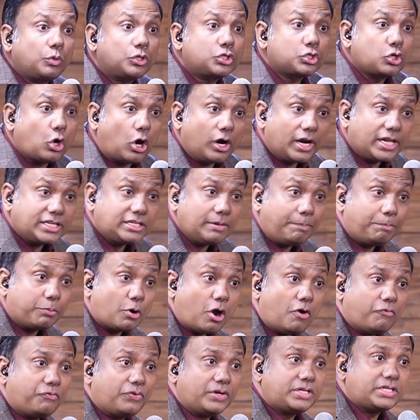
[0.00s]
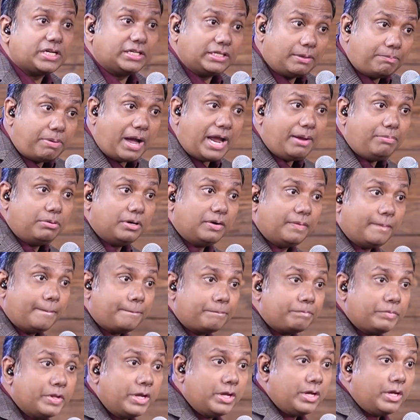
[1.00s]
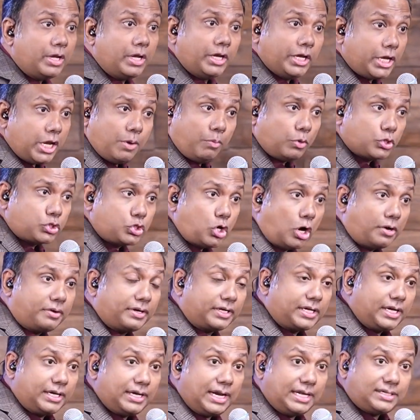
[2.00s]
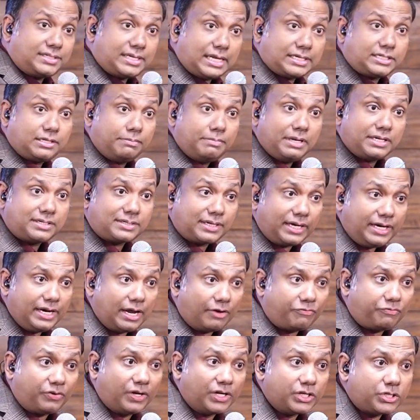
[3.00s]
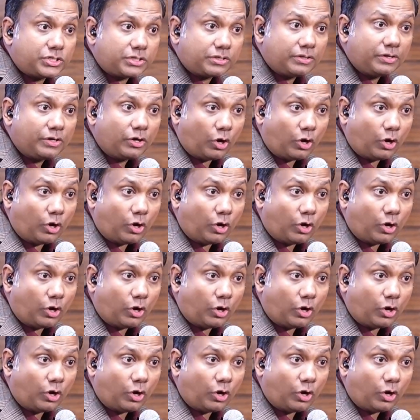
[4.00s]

was called as a prophet in the Bible. He was not recognized as the Messiah first